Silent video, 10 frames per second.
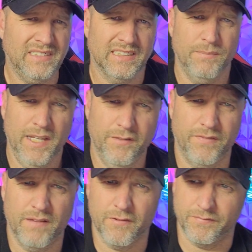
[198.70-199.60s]
does that make you
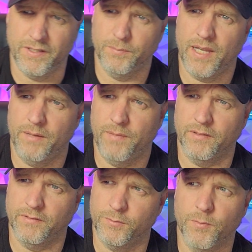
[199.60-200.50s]
ever feel bad
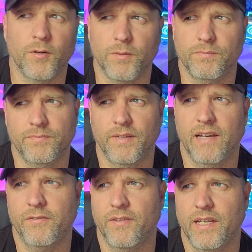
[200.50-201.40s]
about smoking
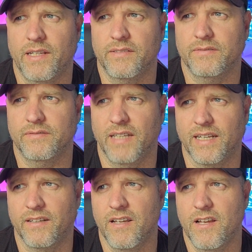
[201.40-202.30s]
after that?
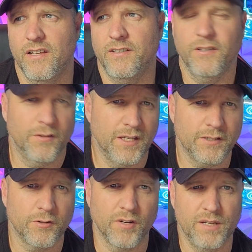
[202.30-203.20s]
Like, do you know they
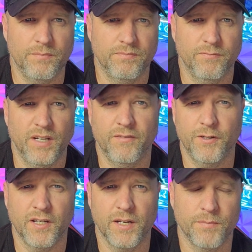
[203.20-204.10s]
scream whenever
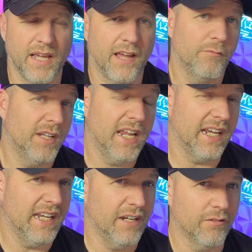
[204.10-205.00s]
you cut them down? We
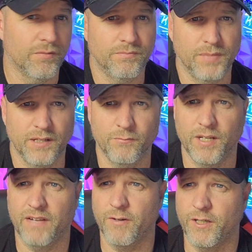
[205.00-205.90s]
can't hear them, but
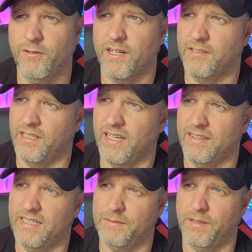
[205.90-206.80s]
whenever you actually
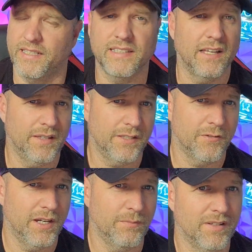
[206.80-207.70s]
cut these plants down, they
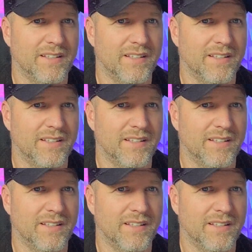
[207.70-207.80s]
scream.